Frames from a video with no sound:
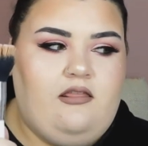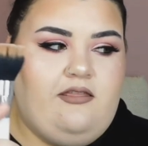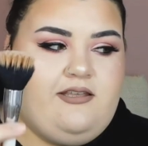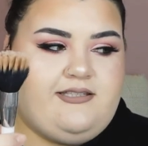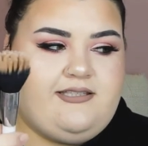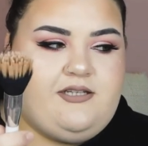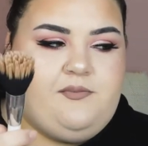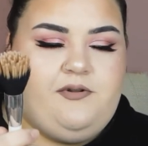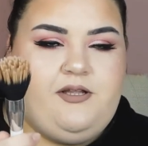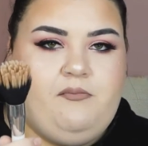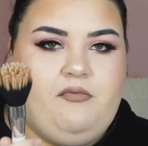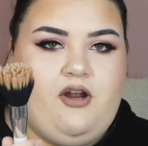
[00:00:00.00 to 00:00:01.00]
This
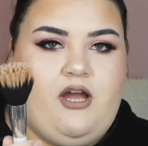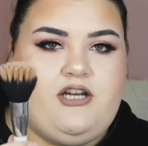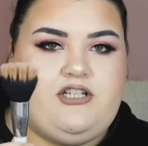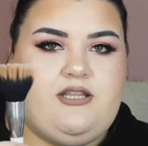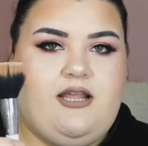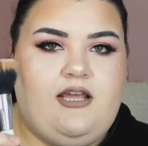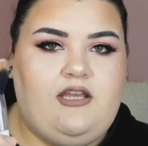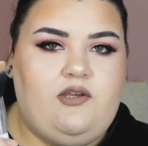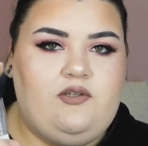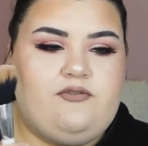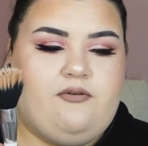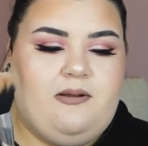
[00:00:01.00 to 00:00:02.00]
stippling brush that I
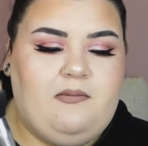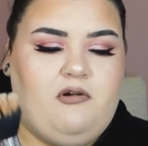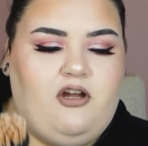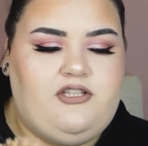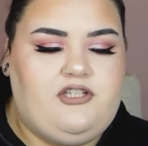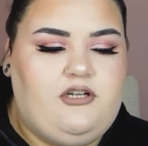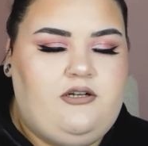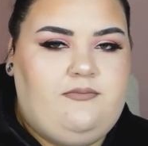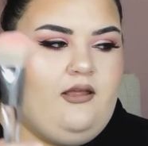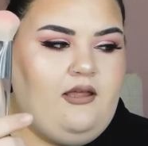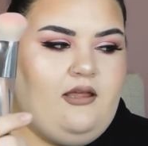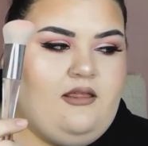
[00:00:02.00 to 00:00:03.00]
use for my bronzer.
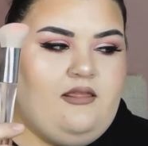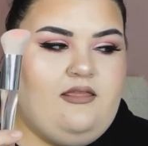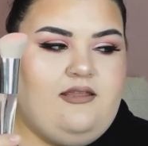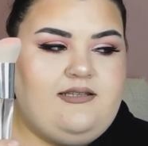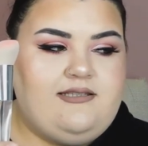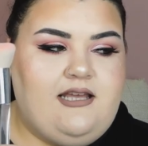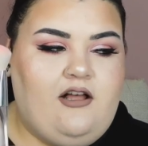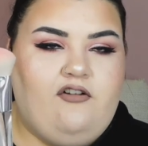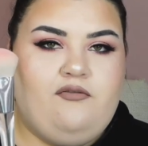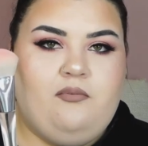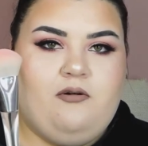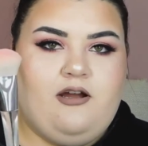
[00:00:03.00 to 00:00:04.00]
This
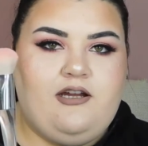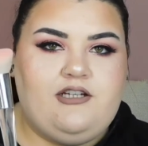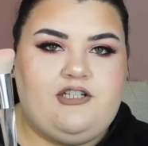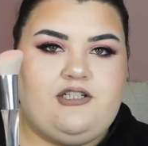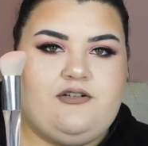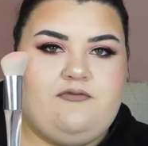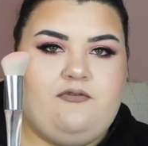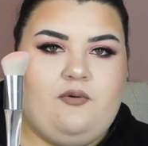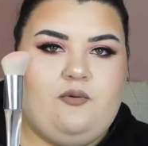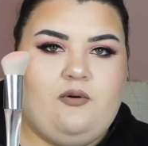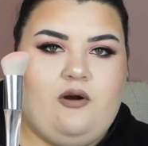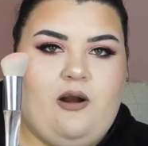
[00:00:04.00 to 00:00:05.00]
e.l.f. brush
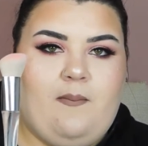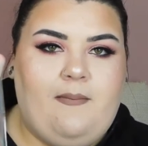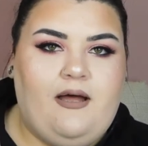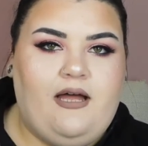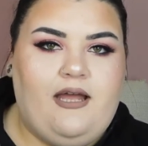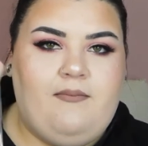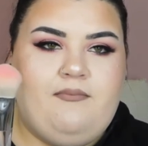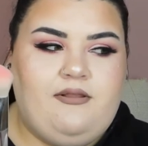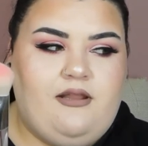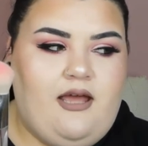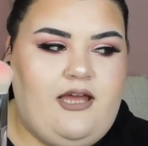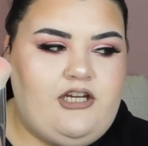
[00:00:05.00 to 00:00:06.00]
for my
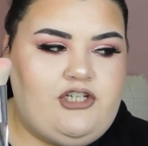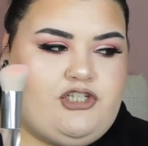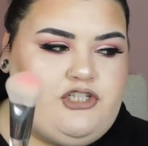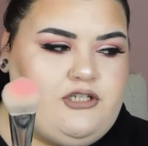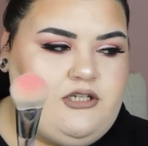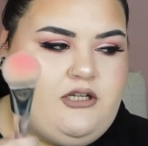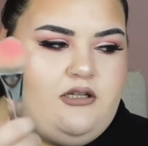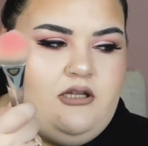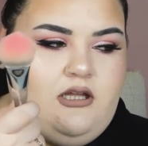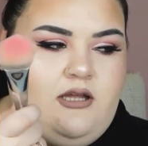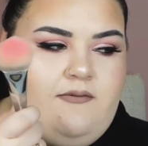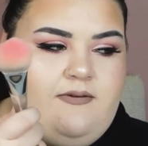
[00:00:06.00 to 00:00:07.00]
blush,
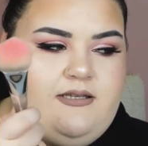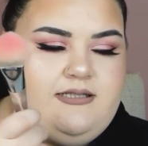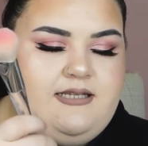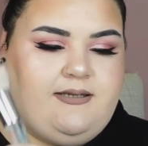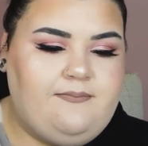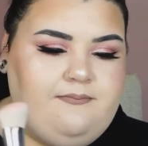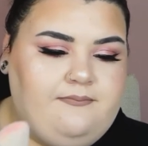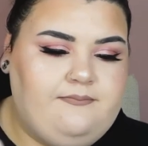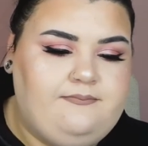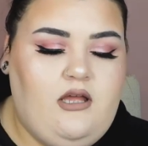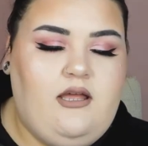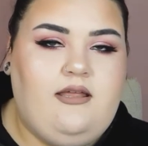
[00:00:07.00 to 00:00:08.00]
obviously.
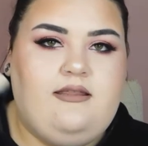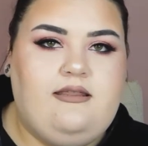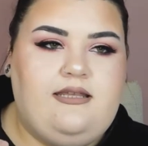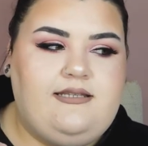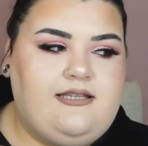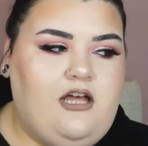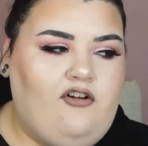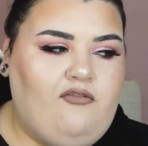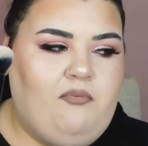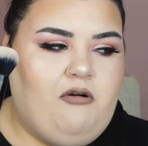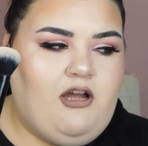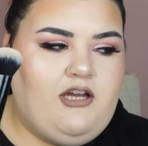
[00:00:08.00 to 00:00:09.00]
This
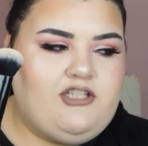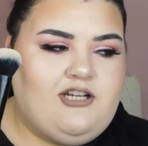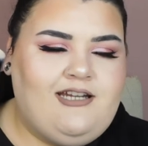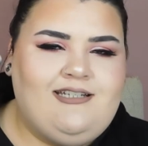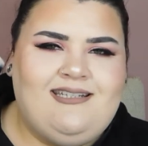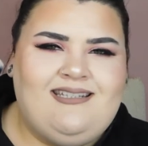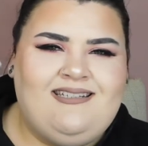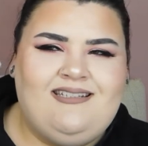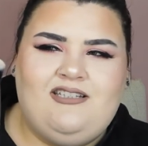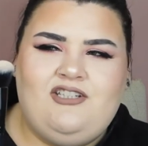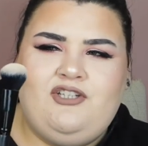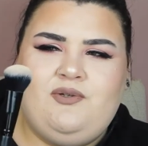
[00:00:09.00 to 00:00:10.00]
e.l.f. brush, I
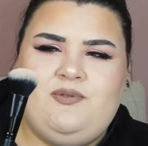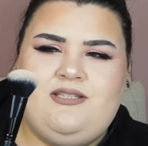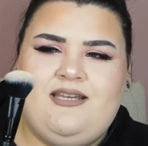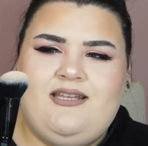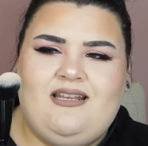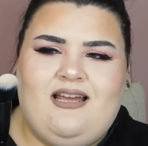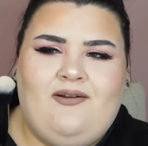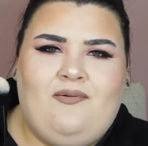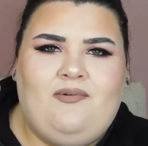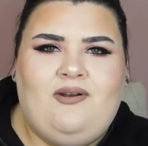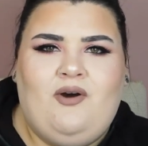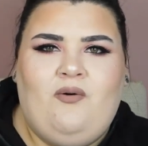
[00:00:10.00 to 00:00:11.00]
didn't use it. I
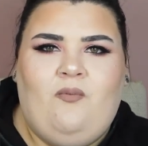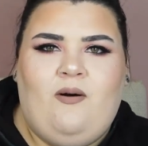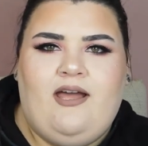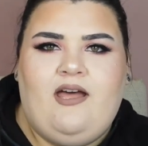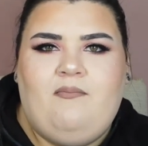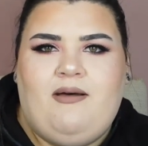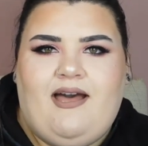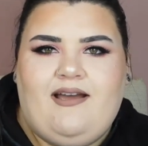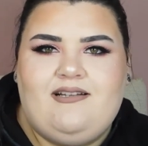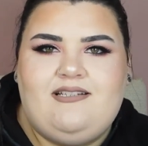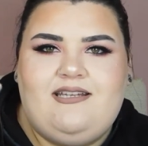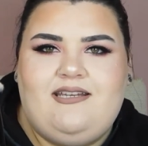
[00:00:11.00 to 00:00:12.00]
don't know why I
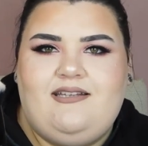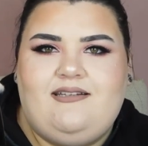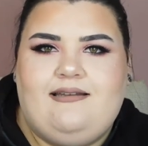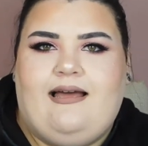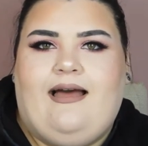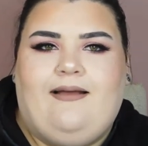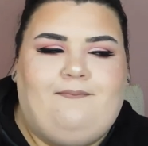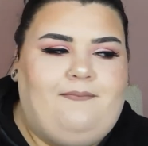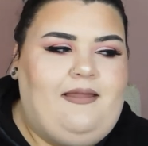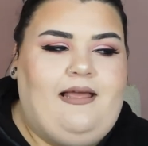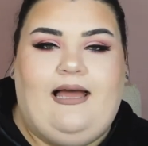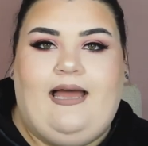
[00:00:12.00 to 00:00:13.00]
packed it.
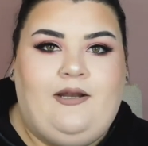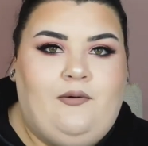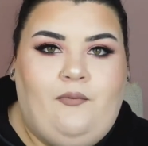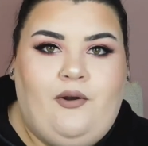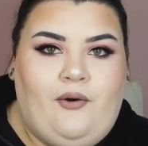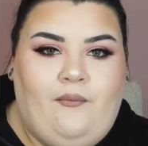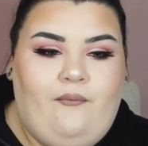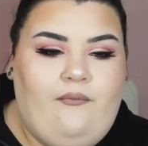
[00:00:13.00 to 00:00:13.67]
I don't know.